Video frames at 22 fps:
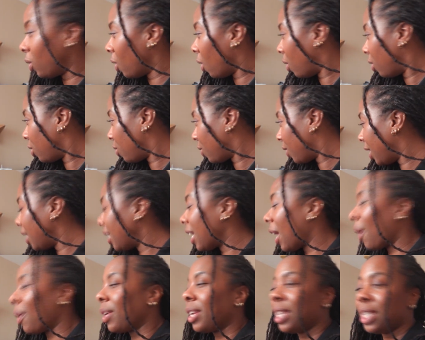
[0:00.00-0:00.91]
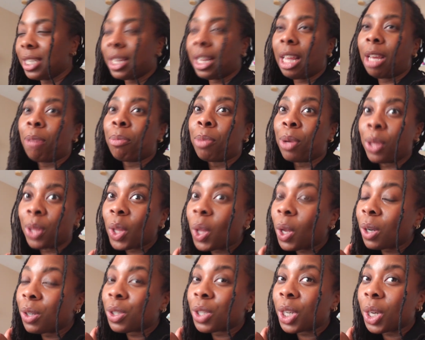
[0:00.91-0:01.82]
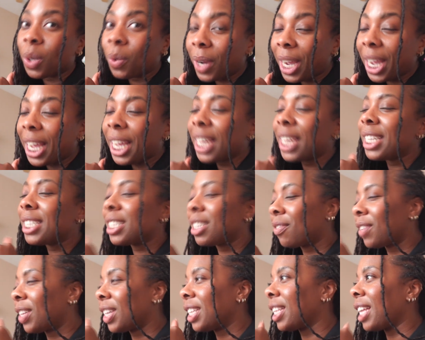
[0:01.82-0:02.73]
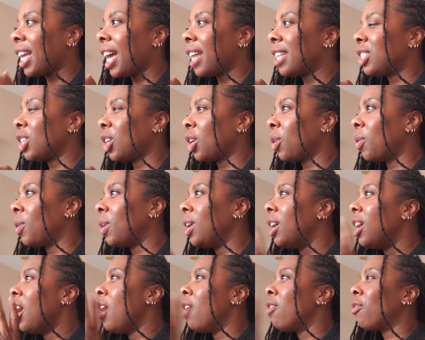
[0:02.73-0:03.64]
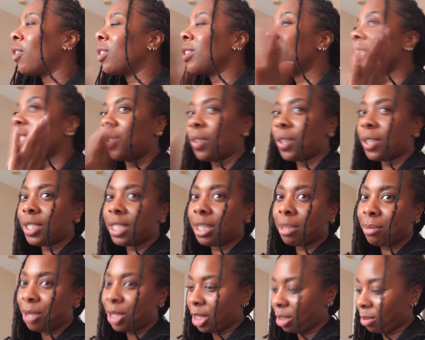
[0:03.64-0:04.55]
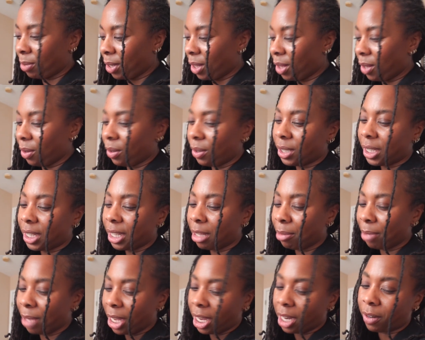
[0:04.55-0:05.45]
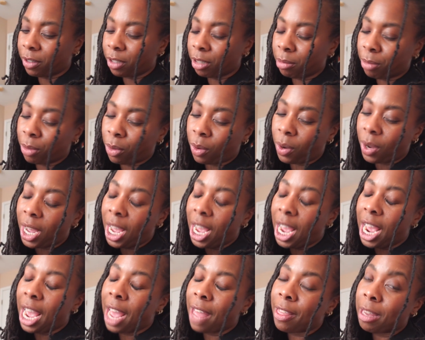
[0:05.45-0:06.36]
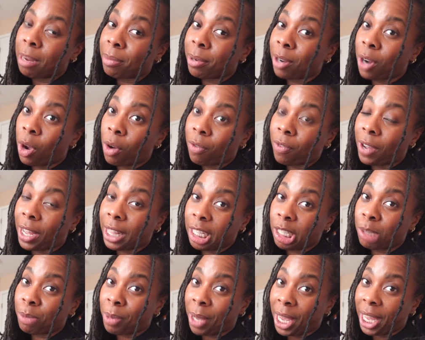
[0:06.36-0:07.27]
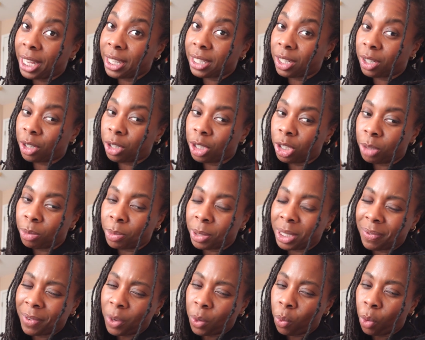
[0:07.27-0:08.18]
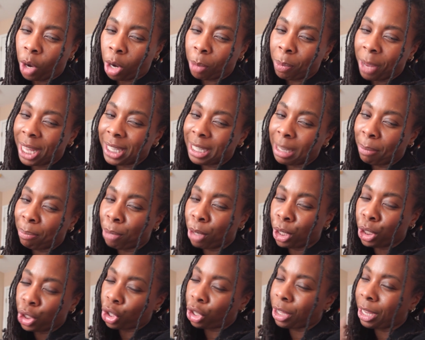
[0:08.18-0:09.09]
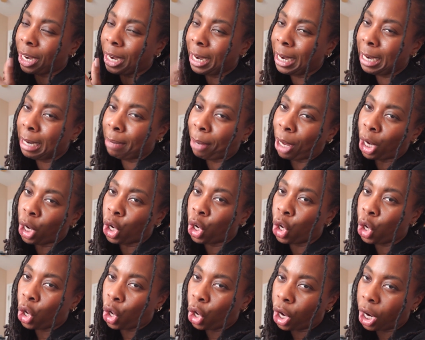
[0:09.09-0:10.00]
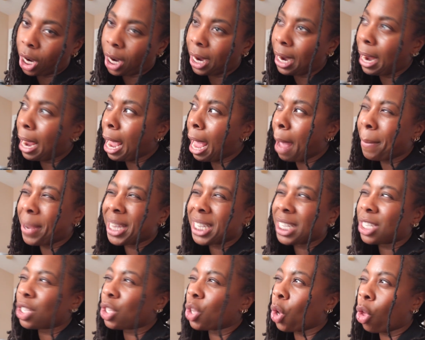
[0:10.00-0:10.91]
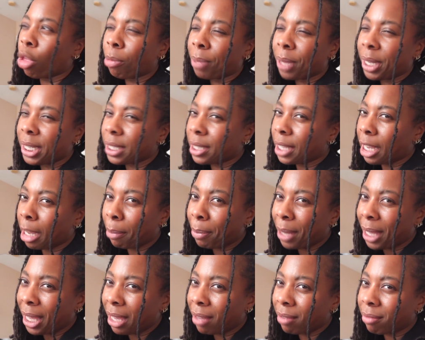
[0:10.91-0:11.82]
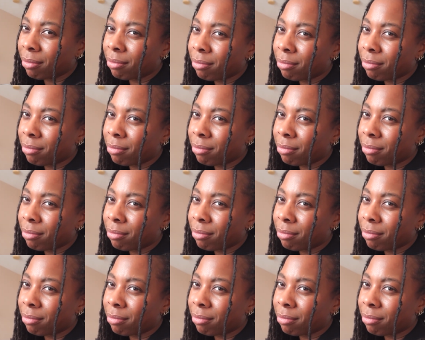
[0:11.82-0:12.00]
laundry. Now I need to like put the laundry away, stuff like that. So first things first, let me change my clothes. Let me get comfortable. And then I'm going to go find these pants. There's specific work pants. I'm pretty sure they're in my car because it's the only place they could be.